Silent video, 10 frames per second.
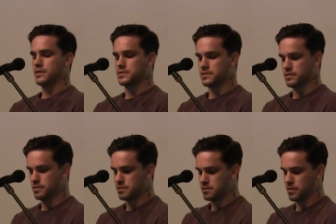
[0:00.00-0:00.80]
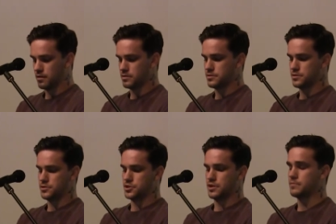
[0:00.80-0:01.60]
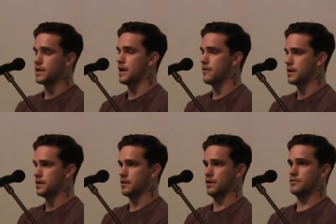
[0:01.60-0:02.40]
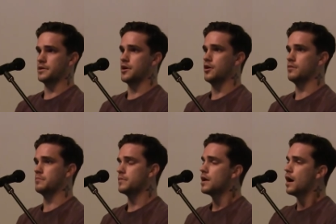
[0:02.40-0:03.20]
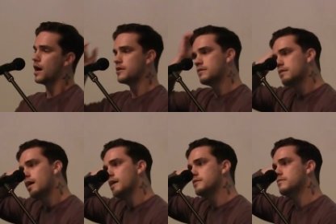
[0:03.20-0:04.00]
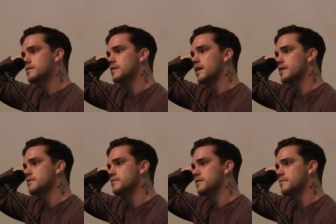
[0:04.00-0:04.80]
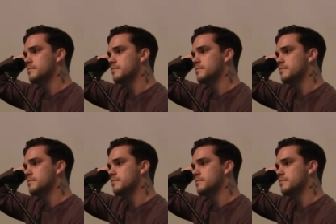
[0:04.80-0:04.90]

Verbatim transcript: yeah. This is called Jim Carrey Alone at Home. I do I do want to I do want